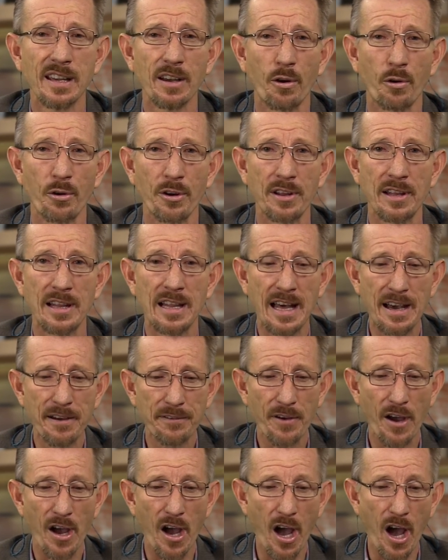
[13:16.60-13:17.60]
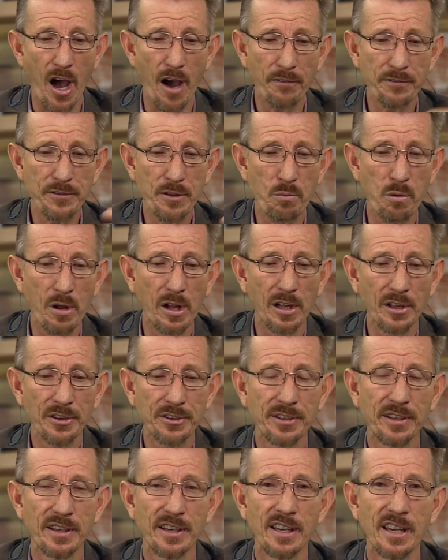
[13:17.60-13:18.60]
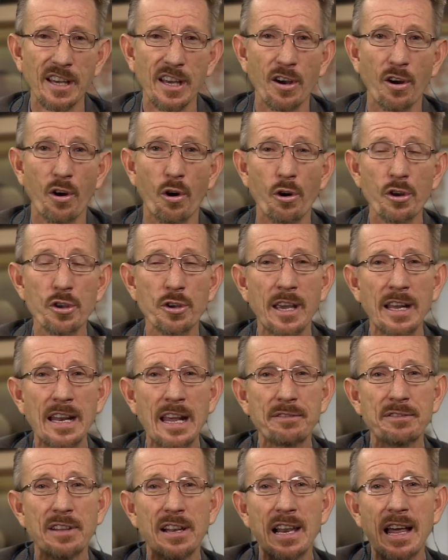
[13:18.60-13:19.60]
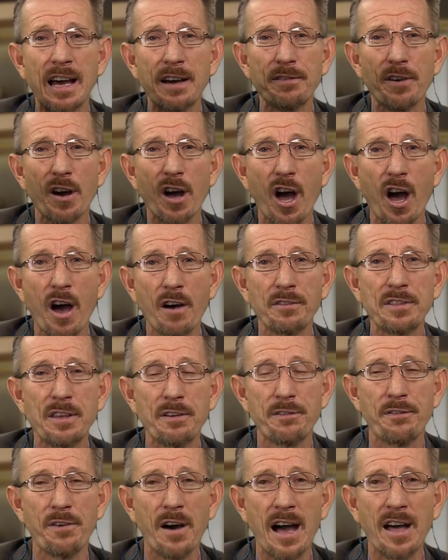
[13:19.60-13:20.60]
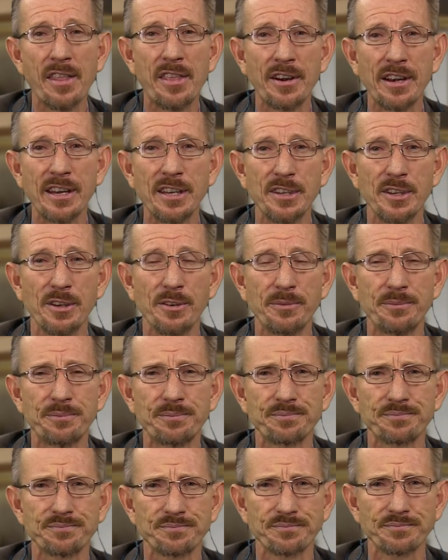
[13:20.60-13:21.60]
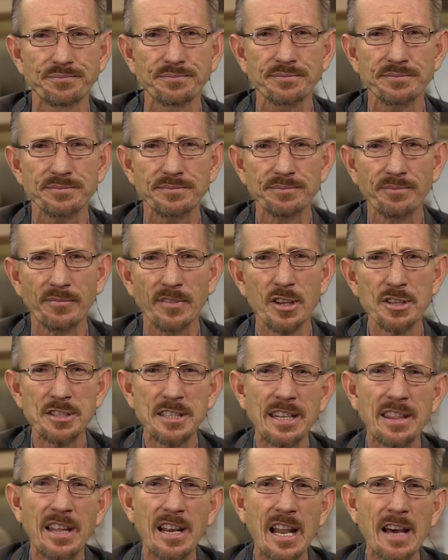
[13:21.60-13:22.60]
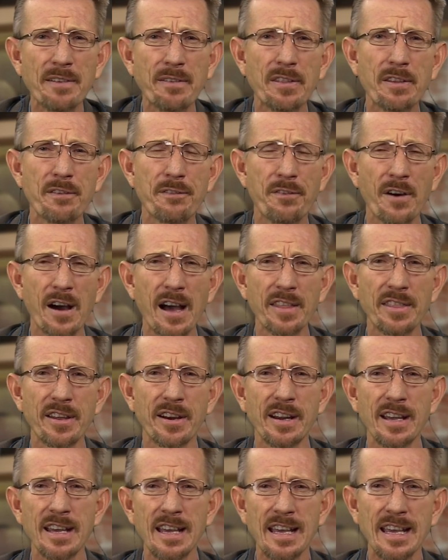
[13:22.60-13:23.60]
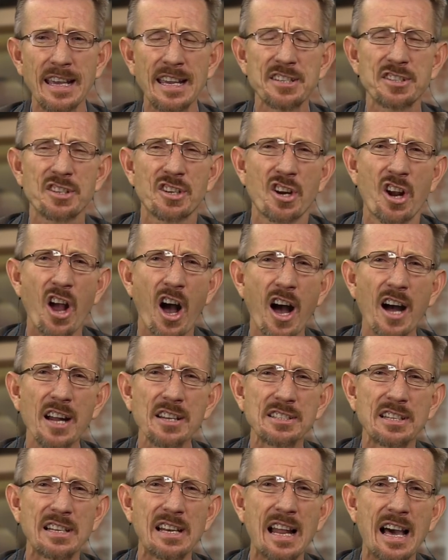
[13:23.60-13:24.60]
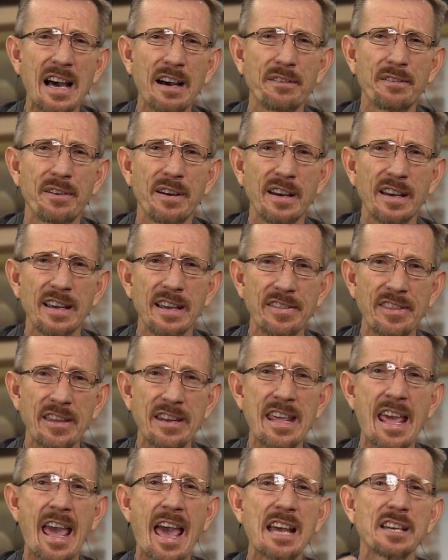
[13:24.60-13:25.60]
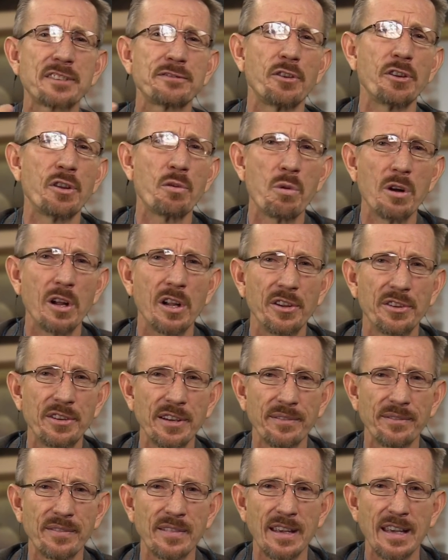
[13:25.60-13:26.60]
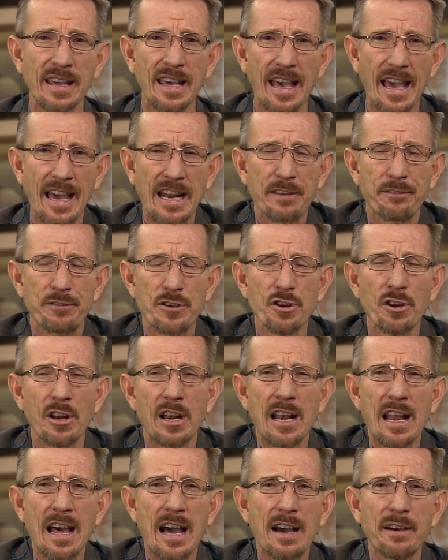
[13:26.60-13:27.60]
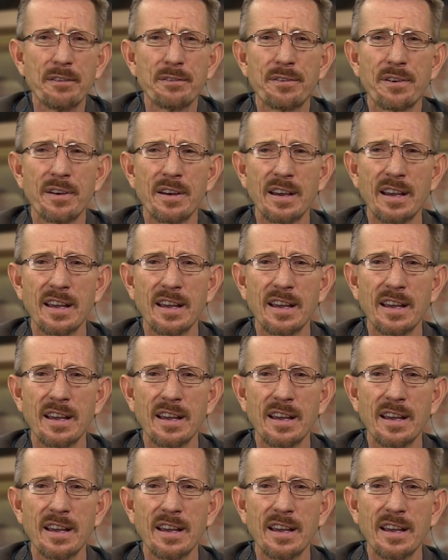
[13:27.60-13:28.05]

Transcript: or a love of the world, or you can have the love of the Father in you. You see, the love of the Father is God's love that He has for the world. And if you love